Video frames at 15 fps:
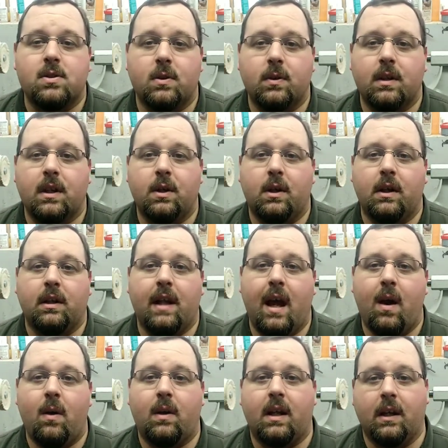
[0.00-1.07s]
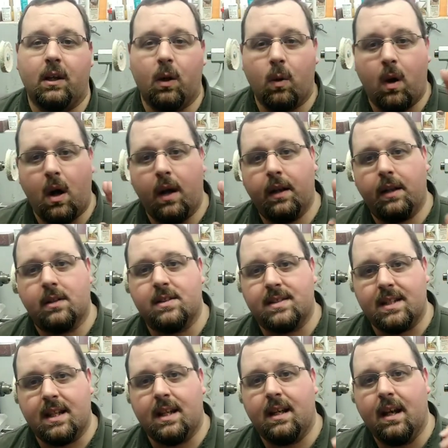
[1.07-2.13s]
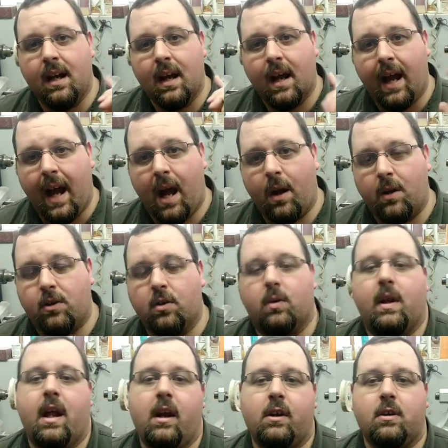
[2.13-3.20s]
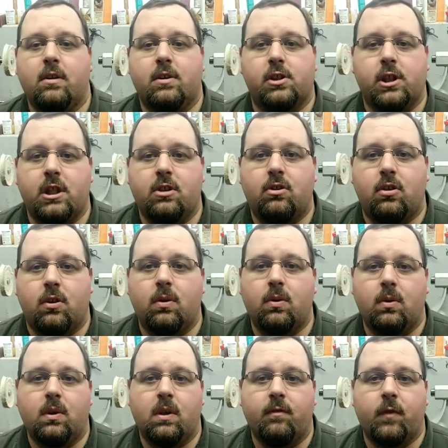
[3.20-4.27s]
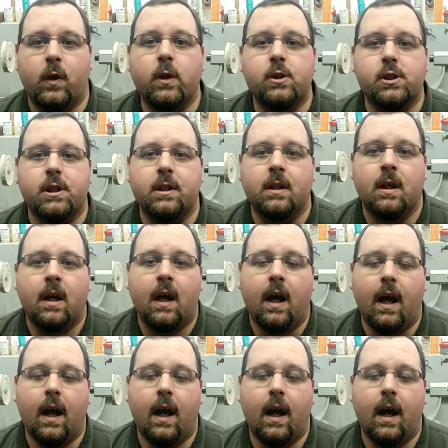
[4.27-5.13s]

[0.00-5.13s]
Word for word: So you can now can go on and see how to do an Editor G2 conversion.